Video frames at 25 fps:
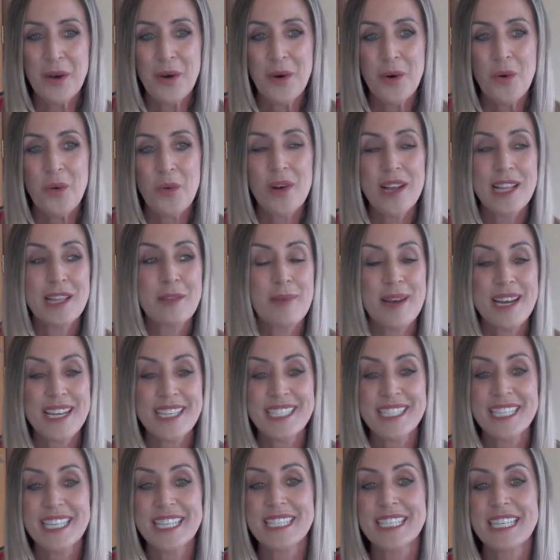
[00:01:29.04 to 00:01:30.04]
While the past
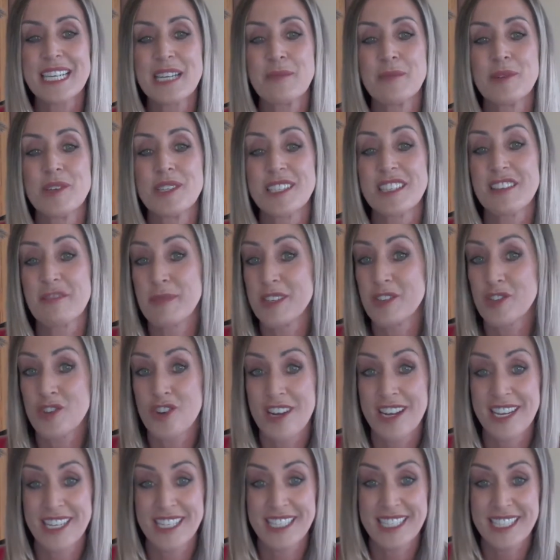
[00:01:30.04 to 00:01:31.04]
16 months have been
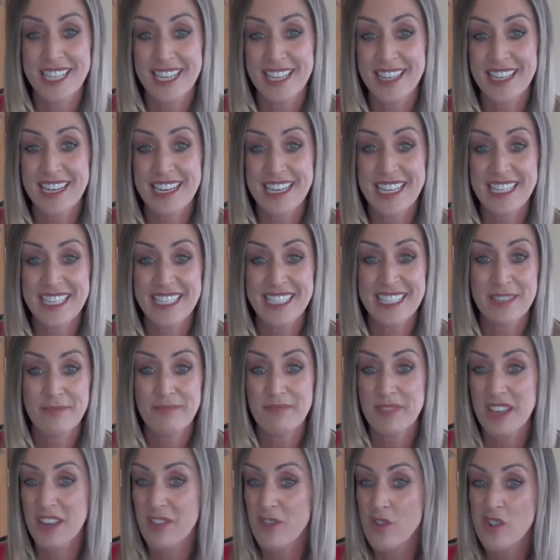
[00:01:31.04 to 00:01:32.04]
trying to say the least,
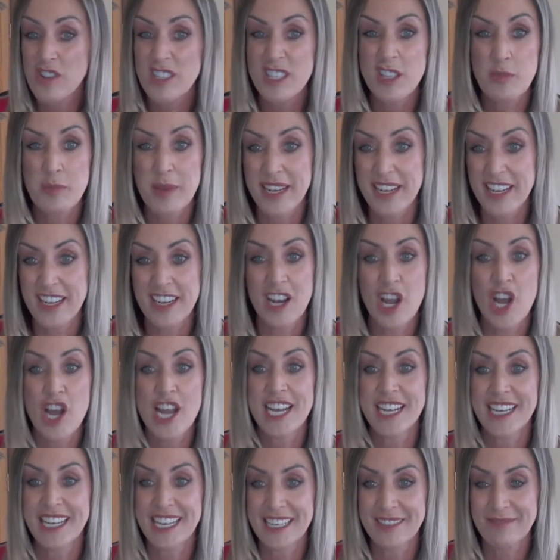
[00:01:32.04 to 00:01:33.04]
they've also been
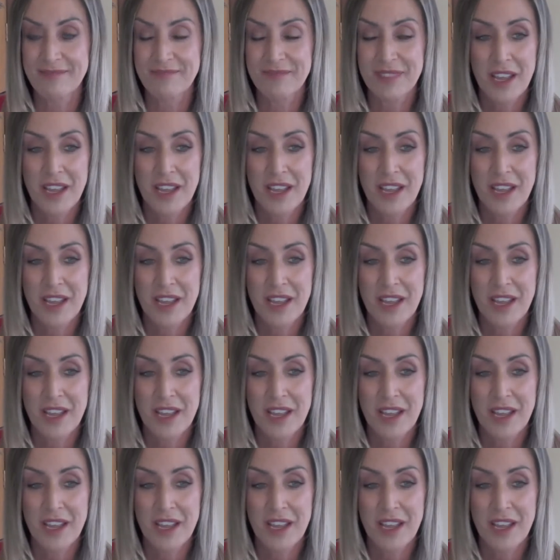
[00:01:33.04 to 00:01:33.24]
enlightening.